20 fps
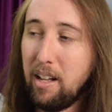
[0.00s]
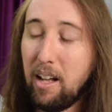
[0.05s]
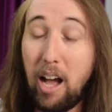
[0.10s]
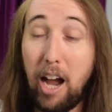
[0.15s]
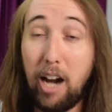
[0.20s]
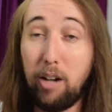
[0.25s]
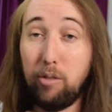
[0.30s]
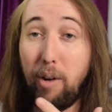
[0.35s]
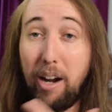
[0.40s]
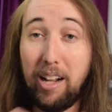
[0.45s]

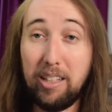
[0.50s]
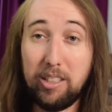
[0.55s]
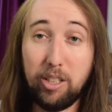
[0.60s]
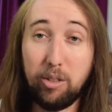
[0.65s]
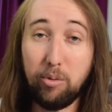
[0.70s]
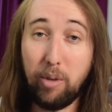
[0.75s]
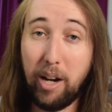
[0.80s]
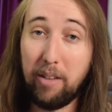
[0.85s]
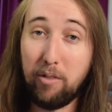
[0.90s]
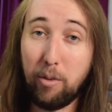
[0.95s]
I rant
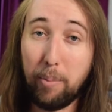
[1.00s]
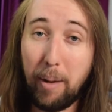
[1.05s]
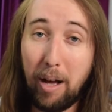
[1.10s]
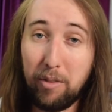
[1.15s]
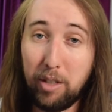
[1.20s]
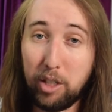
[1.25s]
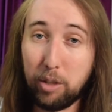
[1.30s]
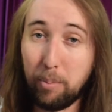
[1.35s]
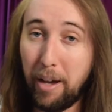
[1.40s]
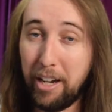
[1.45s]
and rave about
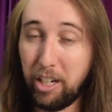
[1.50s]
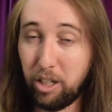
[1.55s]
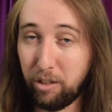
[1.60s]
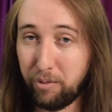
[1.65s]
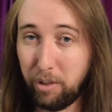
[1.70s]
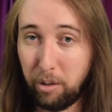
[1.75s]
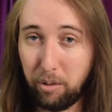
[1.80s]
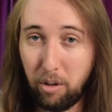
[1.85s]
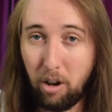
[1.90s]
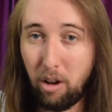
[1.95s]
this
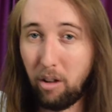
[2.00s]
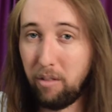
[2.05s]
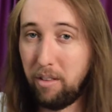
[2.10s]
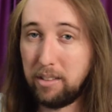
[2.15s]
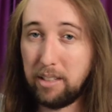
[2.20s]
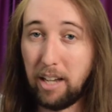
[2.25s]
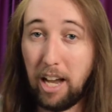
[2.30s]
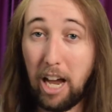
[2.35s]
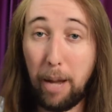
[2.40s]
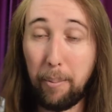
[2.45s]
microphone all the
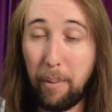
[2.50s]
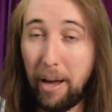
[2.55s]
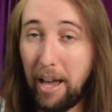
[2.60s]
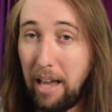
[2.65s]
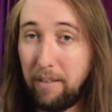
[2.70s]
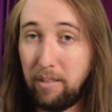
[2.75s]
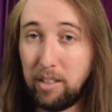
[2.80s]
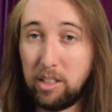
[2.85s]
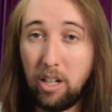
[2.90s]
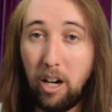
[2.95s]
time. I
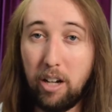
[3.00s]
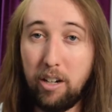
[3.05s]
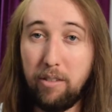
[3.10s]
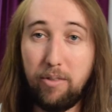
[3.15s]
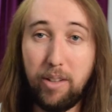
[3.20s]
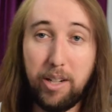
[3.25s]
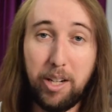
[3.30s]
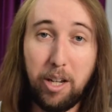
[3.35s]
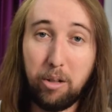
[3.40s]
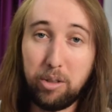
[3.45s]
have a ton of
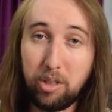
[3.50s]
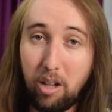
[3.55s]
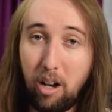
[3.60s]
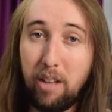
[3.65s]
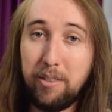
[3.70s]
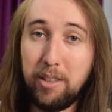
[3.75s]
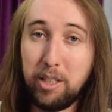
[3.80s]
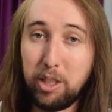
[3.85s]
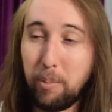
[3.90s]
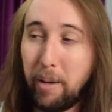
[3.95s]
videos
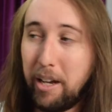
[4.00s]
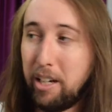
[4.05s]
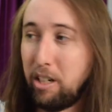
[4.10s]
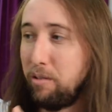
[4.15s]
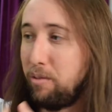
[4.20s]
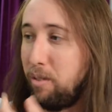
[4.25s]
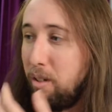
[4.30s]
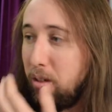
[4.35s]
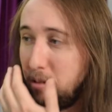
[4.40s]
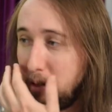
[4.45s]
on this
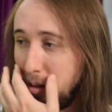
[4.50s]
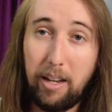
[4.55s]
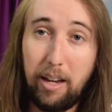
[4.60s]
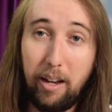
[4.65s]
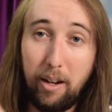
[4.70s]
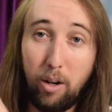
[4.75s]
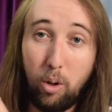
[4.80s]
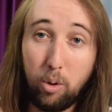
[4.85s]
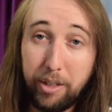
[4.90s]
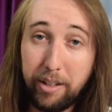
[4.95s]
microphone.
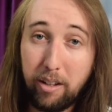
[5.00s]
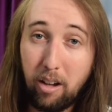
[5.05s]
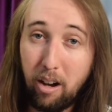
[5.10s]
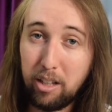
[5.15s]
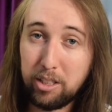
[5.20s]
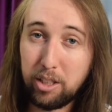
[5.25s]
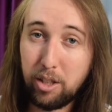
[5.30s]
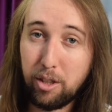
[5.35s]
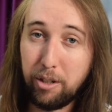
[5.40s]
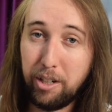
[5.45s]
It only
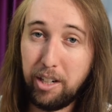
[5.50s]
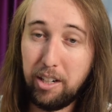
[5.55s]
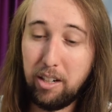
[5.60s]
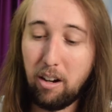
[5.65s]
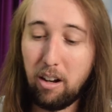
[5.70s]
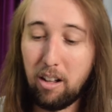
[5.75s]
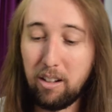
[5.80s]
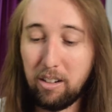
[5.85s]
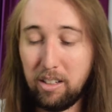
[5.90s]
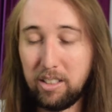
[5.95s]
costs
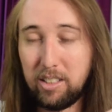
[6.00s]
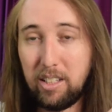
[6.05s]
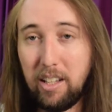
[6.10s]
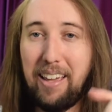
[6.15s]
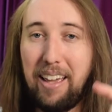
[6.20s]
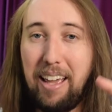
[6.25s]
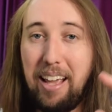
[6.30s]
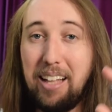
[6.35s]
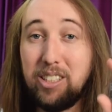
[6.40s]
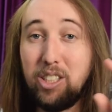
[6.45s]
$30.
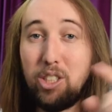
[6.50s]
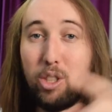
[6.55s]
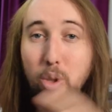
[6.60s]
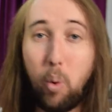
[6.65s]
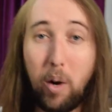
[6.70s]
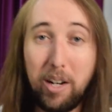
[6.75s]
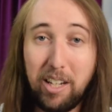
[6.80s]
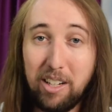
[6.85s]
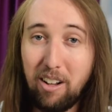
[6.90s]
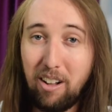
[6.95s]
It's
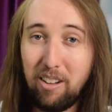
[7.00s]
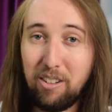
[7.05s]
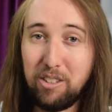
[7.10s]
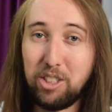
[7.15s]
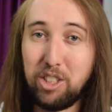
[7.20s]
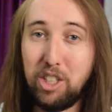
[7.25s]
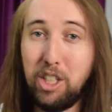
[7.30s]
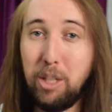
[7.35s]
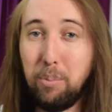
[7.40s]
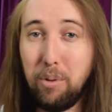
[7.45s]

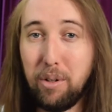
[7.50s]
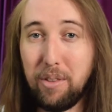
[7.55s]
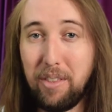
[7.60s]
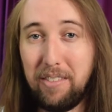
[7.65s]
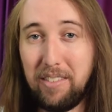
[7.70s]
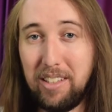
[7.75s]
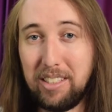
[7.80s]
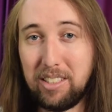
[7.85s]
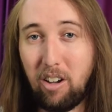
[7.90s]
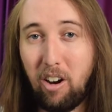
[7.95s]
$20 cheaper
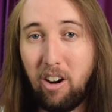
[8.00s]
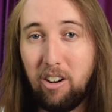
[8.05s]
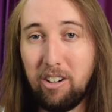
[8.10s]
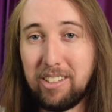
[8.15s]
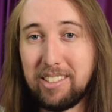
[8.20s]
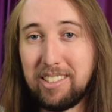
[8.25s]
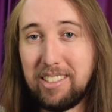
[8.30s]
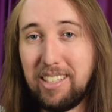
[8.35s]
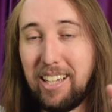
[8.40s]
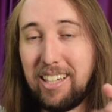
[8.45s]
than this
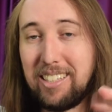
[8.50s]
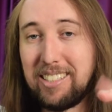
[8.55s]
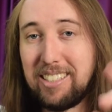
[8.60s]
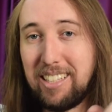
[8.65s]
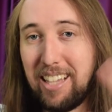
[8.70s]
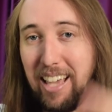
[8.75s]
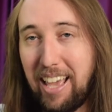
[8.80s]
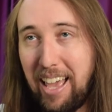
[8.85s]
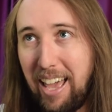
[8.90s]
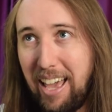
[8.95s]
Arctics
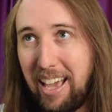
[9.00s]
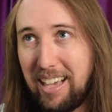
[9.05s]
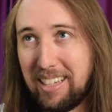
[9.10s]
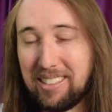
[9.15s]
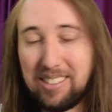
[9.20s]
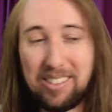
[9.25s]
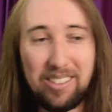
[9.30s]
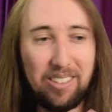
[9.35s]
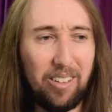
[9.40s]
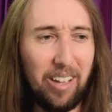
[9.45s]

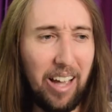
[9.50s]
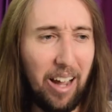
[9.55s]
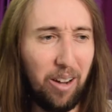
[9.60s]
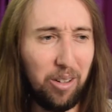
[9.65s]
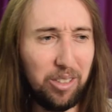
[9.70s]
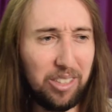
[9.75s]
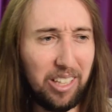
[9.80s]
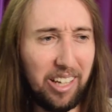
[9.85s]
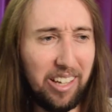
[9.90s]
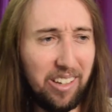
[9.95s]
X how do
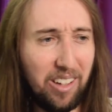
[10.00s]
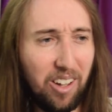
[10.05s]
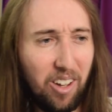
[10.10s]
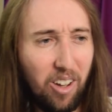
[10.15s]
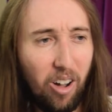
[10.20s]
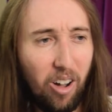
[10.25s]
you say it?